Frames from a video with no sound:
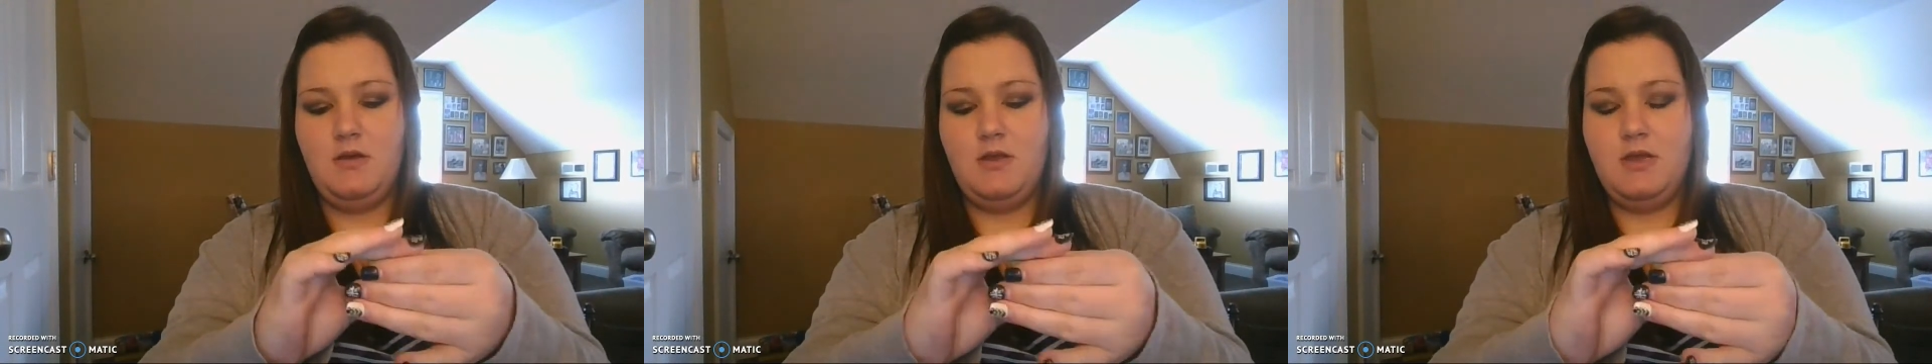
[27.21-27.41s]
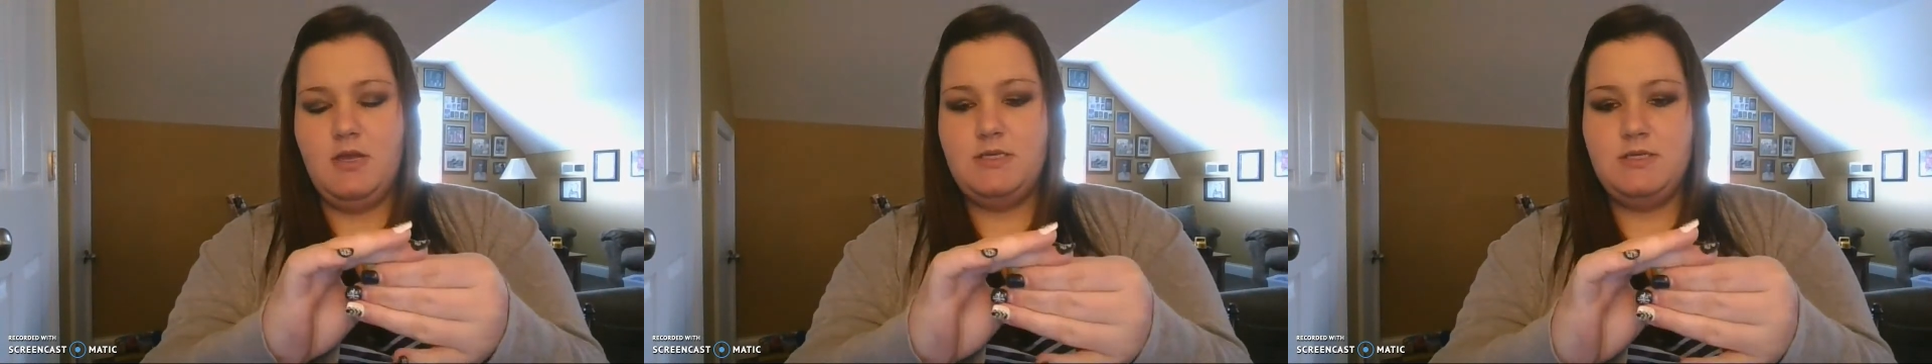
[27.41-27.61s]

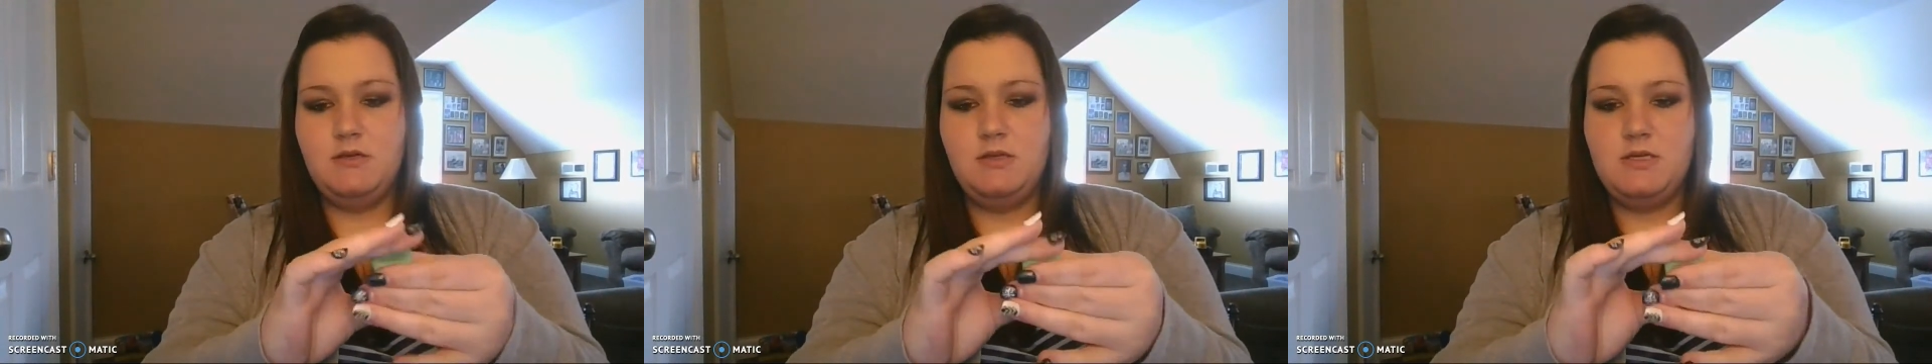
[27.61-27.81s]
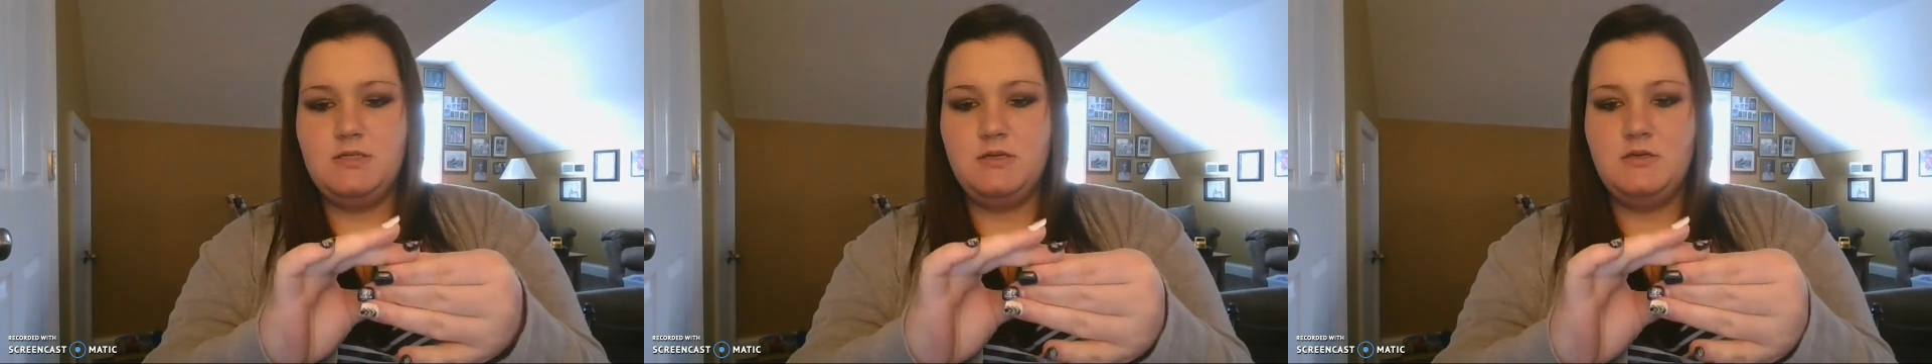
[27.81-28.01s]
until
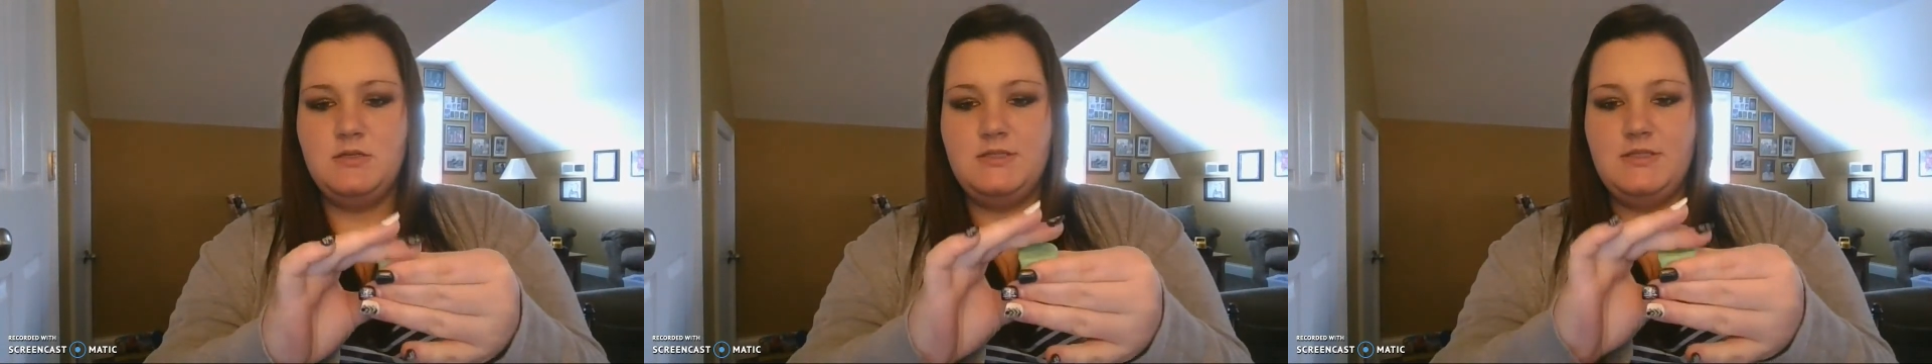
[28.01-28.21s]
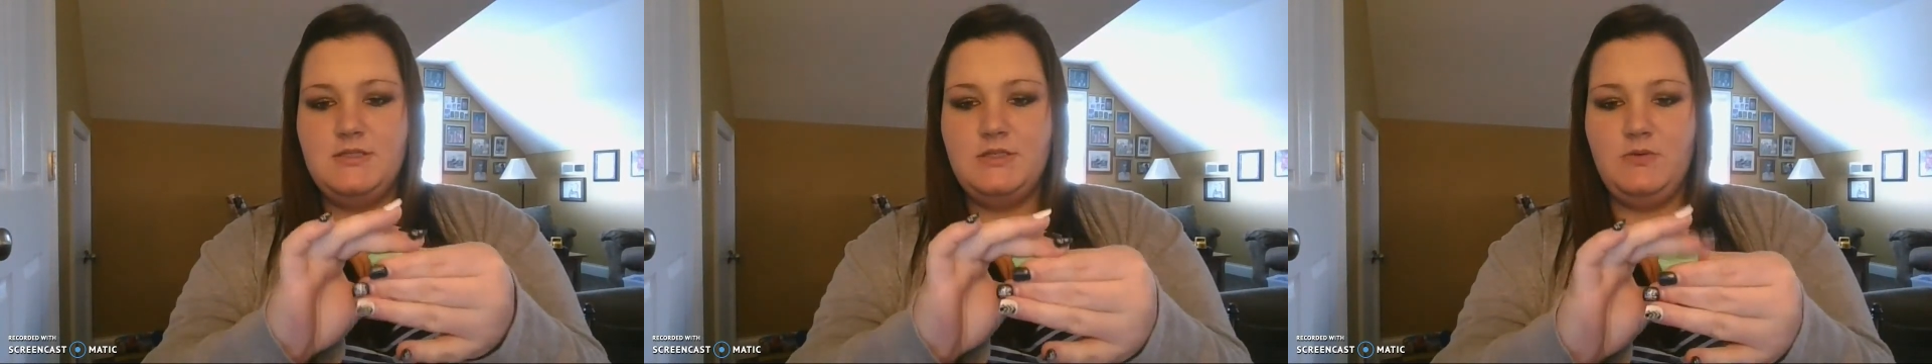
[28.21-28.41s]
it
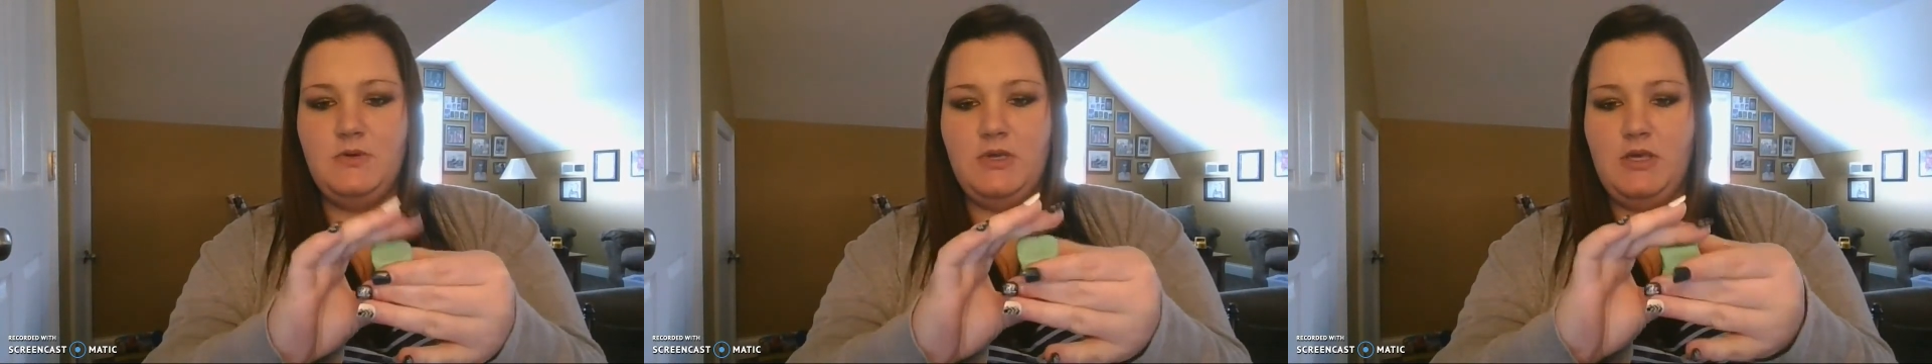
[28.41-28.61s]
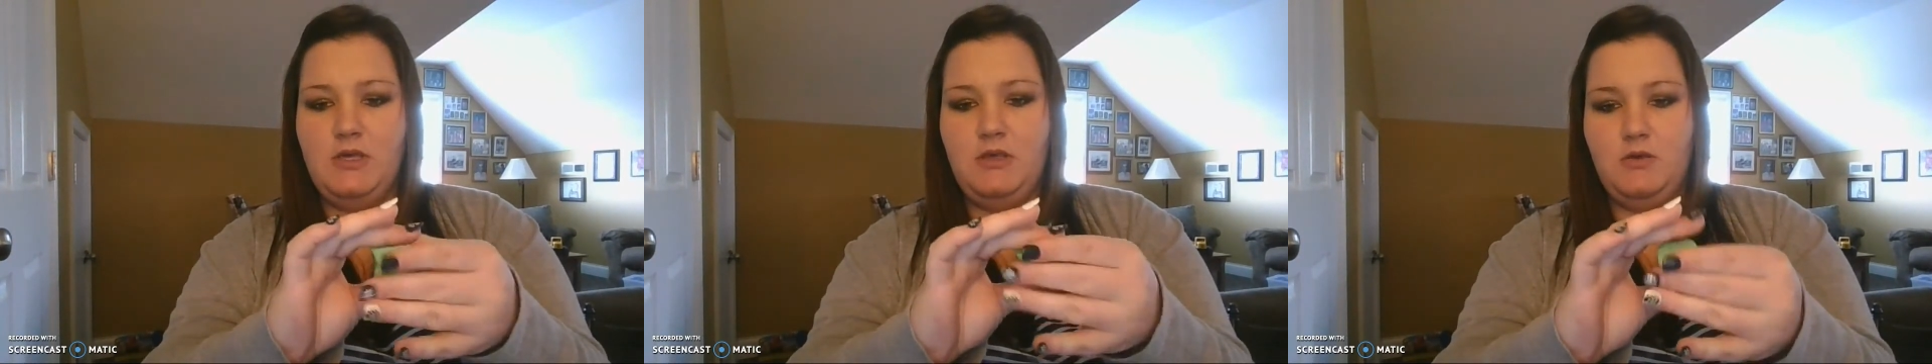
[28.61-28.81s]
turns into a
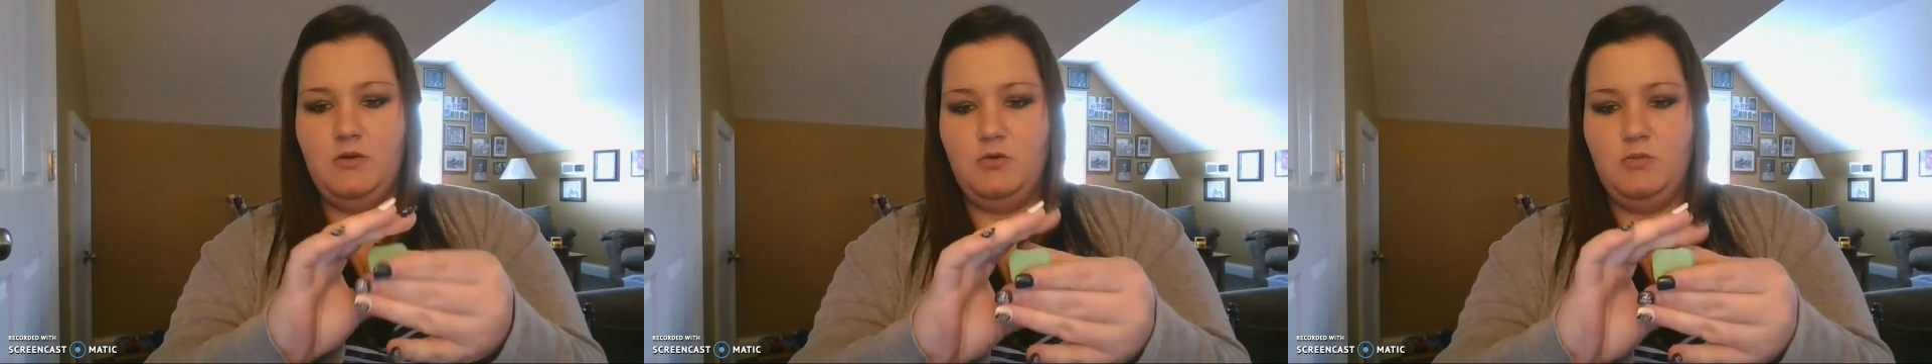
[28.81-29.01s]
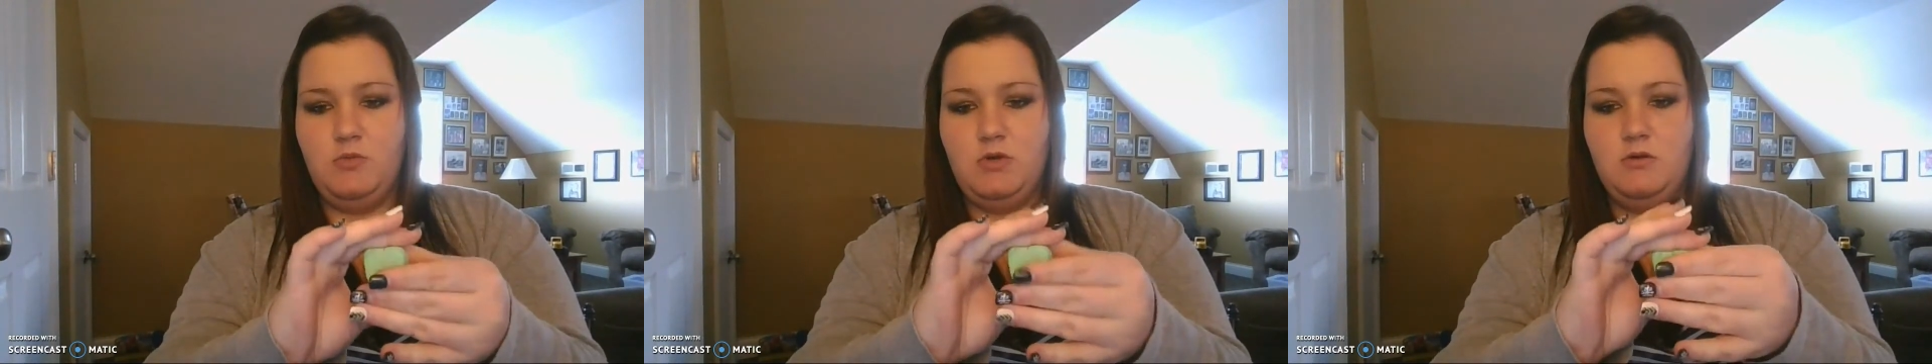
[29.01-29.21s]

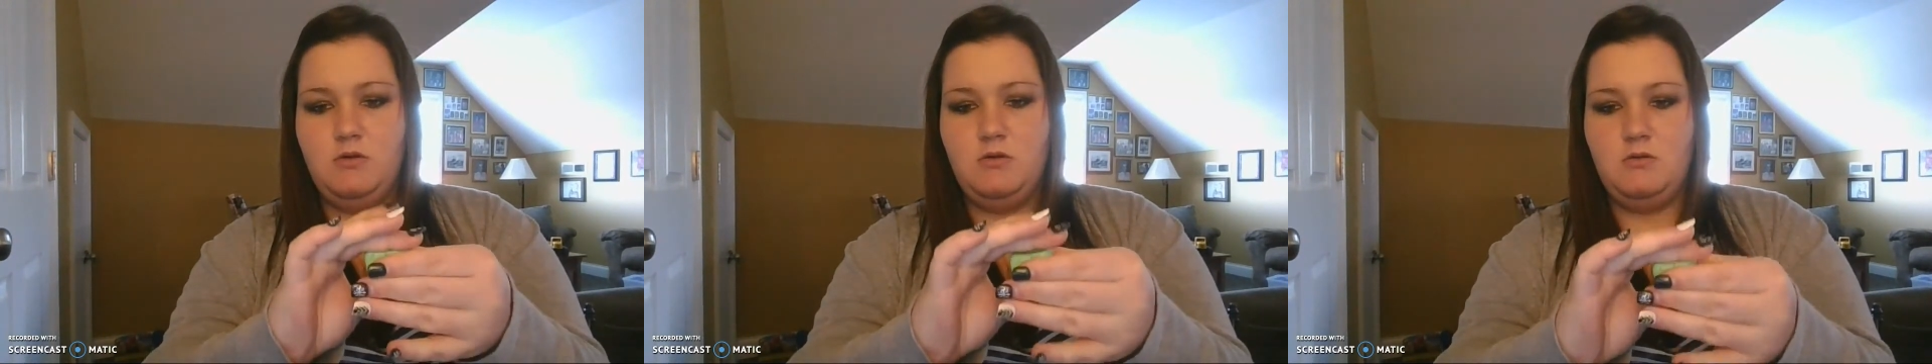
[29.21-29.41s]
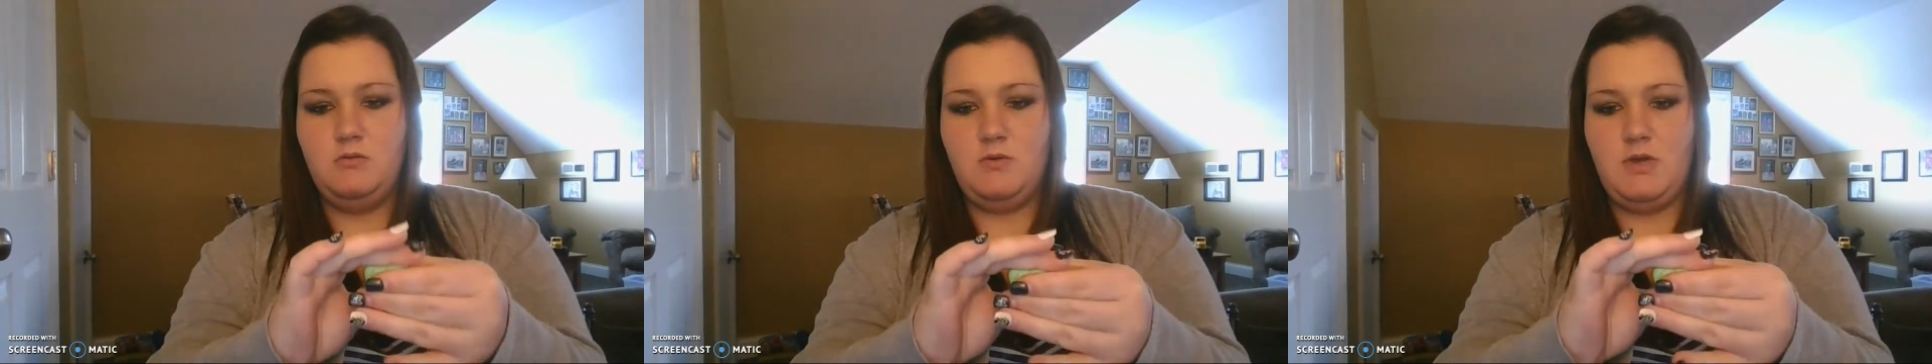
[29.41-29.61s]
cube.
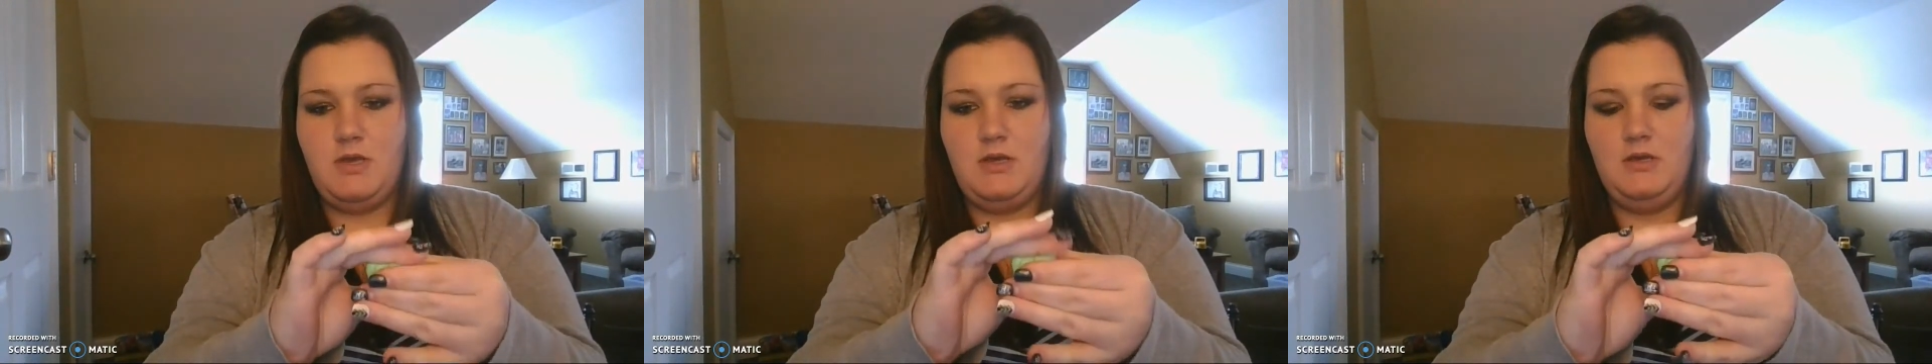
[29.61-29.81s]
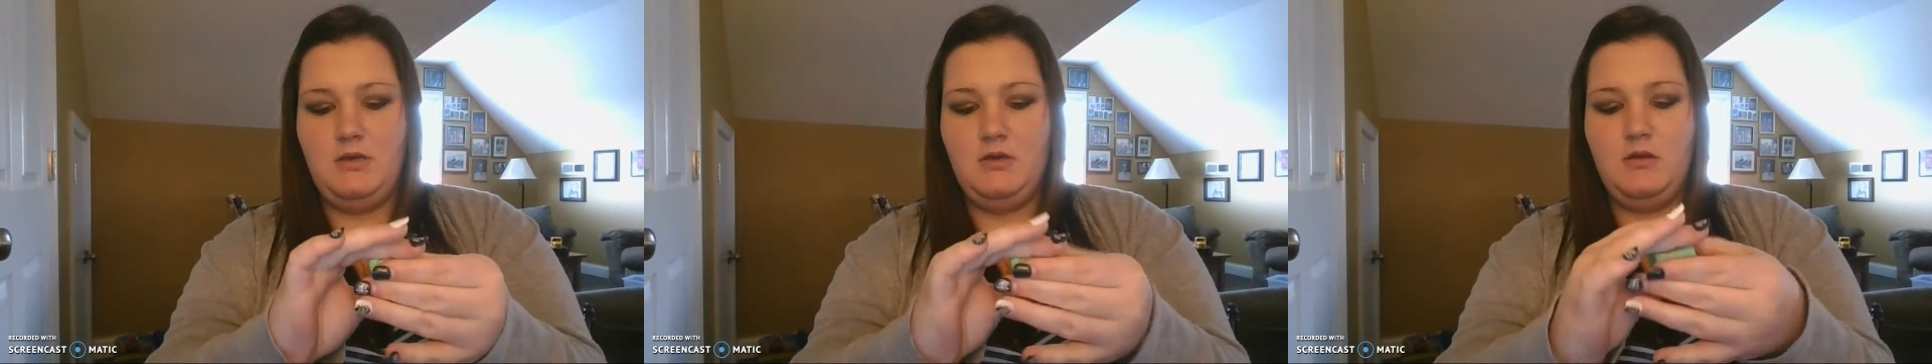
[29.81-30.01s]

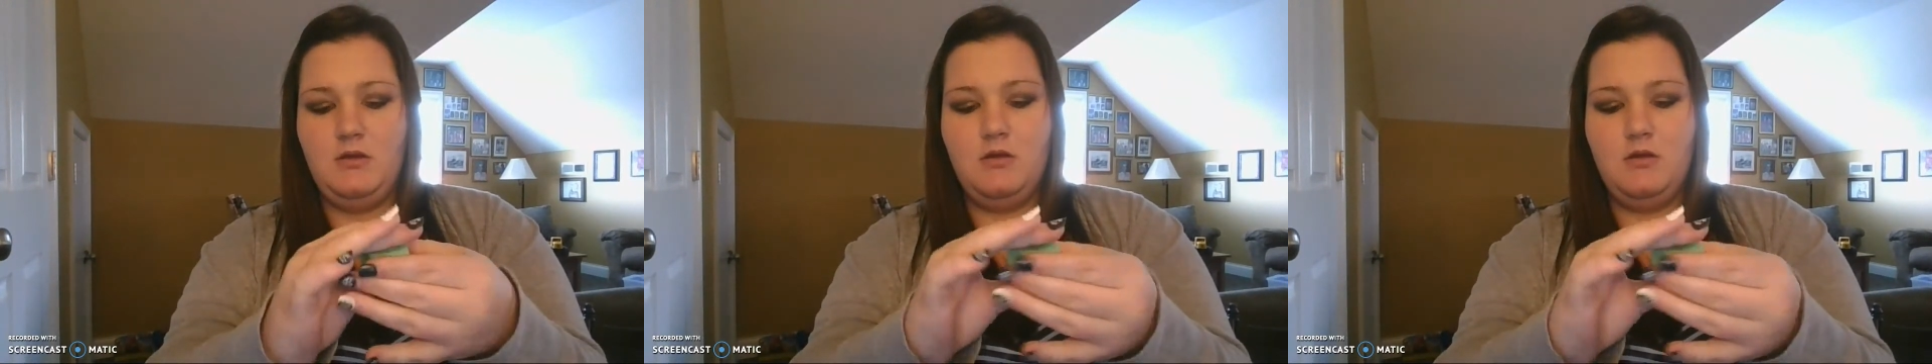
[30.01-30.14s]
Okay.